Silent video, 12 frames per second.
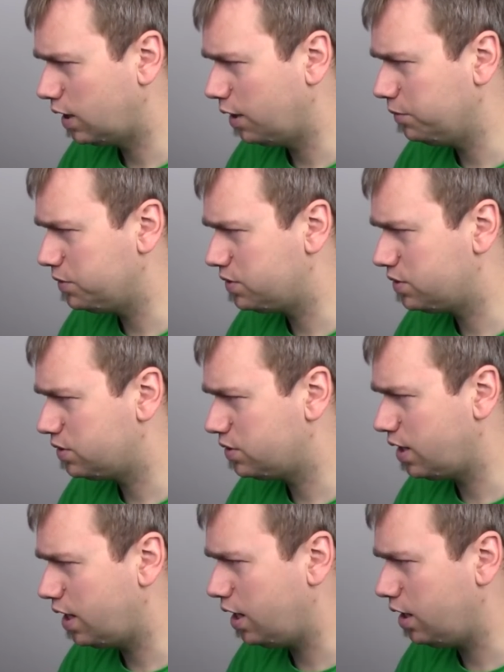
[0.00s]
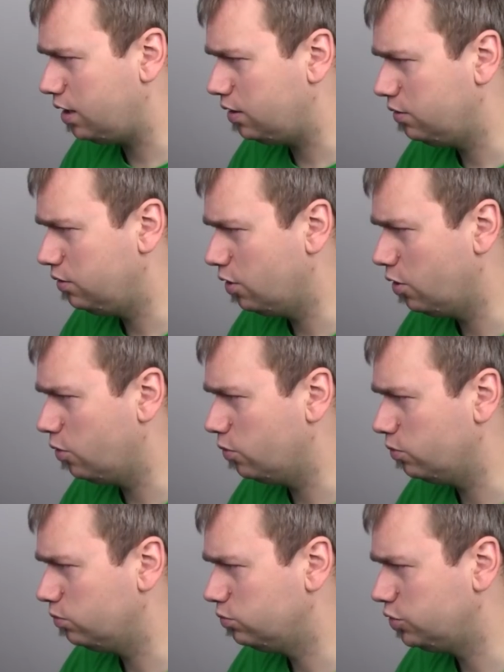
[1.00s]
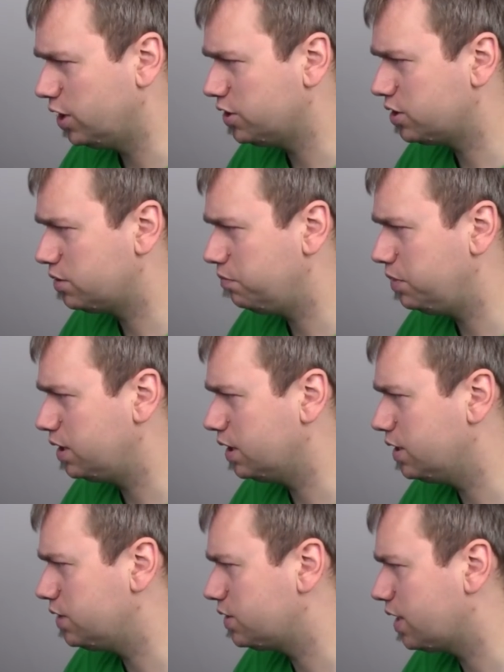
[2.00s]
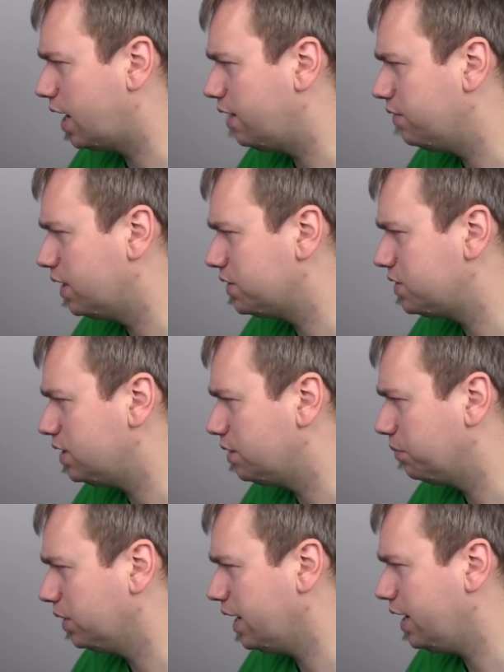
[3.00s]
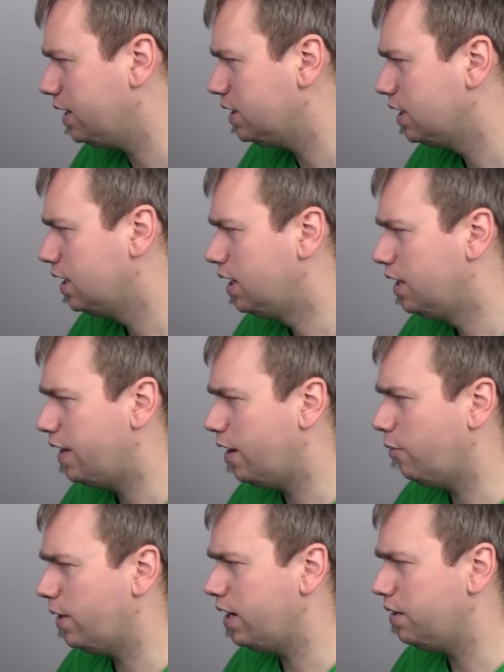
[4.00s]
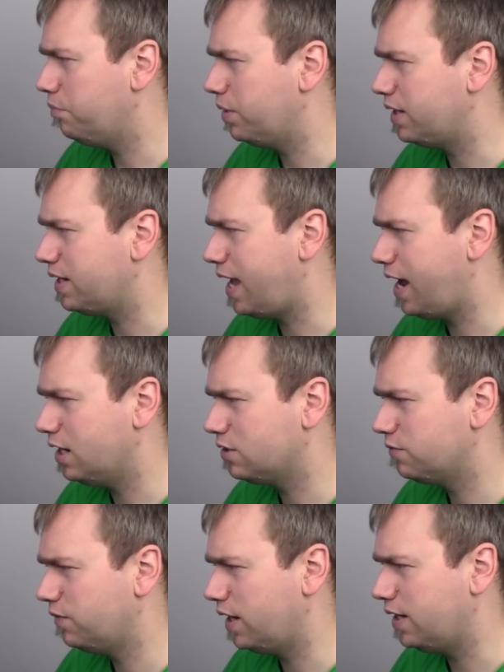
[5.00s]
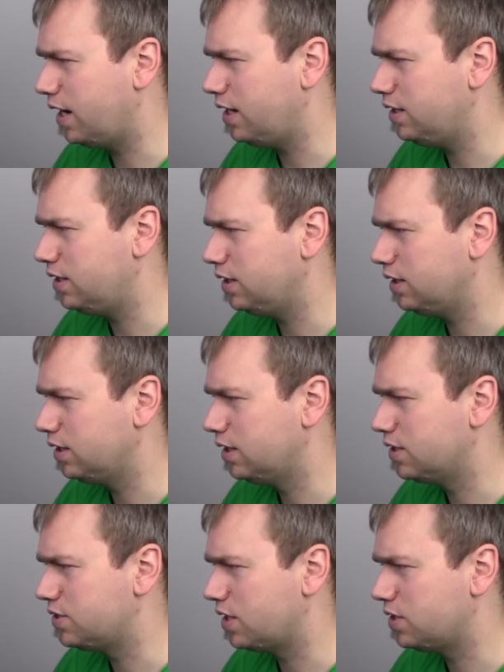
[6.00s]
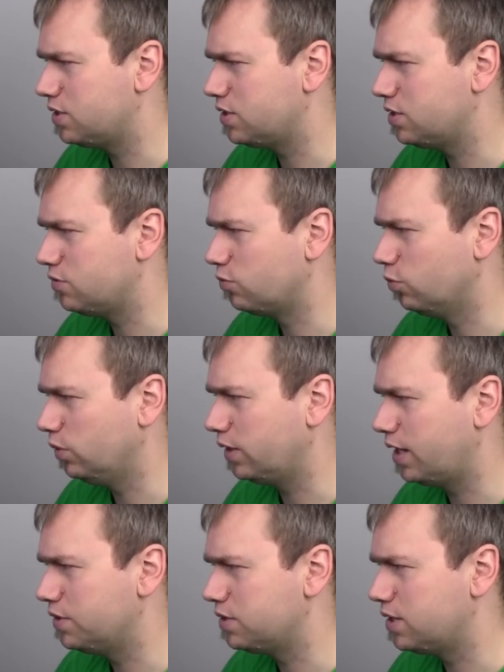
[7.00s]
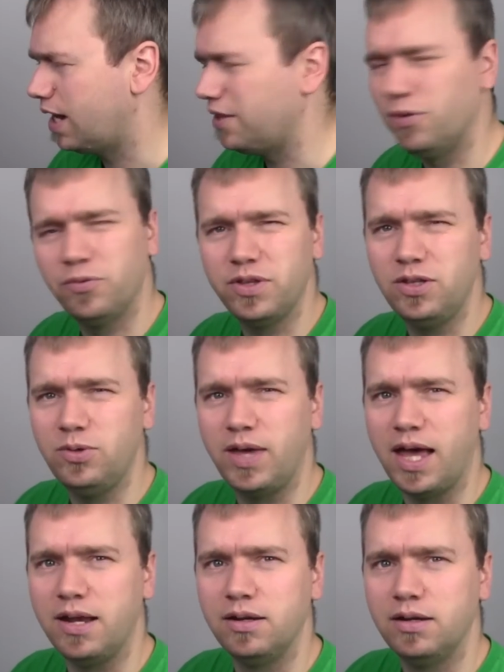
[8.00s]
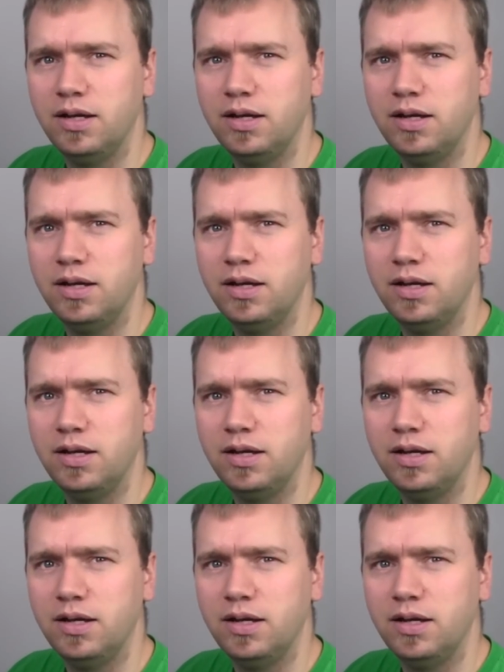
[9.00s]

I would say no, just because I have not seen it played that way, but can't find anything in the sentences rule against it. I don't think you can.